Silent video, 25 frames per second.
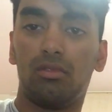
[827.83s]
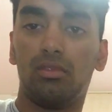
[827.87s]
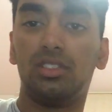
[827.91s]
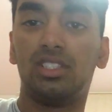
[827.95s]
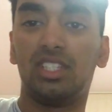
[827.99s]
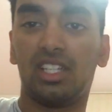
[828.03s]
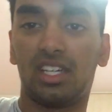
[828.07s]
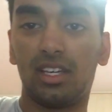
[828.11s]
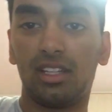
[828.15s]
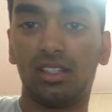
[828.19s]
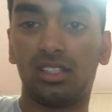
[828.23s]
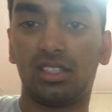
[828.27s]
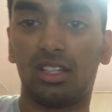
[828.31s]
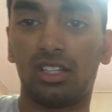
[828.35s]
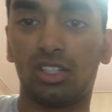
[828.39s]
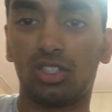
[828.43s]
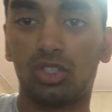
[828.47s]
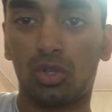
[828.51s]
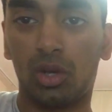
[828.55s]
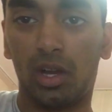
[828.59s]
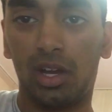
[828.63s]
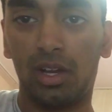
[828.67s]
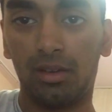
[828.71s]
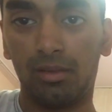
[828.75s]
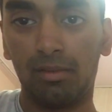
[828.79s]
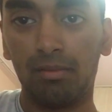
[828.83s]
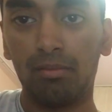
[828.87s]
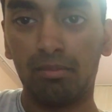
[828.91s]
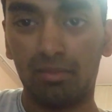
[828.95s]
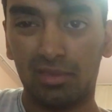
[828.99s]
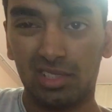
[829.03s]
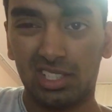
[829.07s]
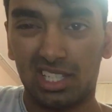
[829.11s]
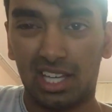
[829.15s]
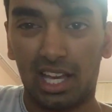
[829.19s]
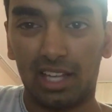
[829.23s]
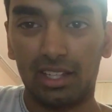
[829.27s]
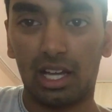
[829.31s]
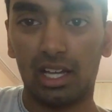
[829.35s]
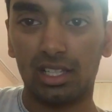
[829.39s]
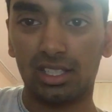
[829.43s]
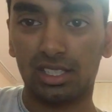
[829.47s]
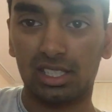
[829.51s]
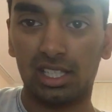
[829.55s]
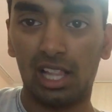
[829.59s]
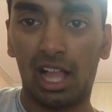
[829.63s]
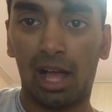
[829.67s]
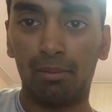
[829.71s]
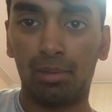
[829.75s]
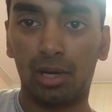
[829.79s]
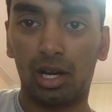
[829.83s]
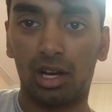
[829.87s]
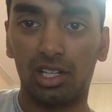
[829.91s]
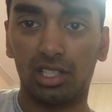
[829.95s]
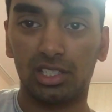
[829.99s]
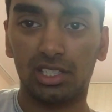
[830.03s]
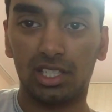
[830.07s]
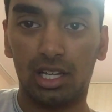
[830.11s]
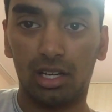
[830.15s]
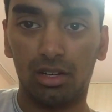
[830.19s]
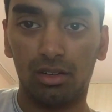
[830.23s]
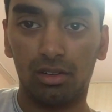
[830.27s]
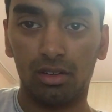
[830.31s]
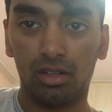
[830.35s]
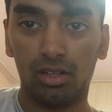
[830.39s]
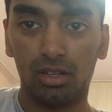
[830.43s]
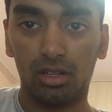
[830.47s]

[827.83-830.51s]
dig into the string to get that slap kind of sound.